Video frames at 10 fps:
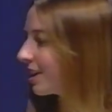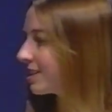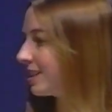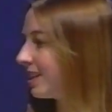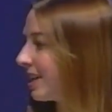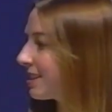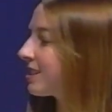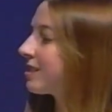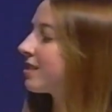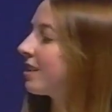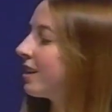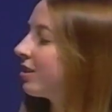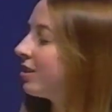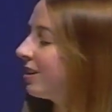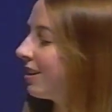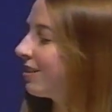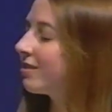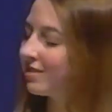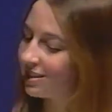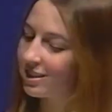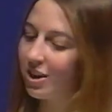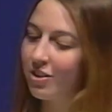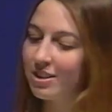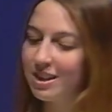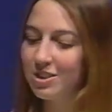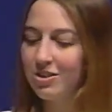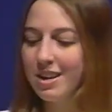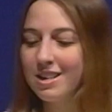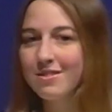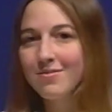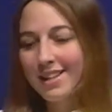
gutsy guesses there. Yeah. So that's Thanks, great. Jen.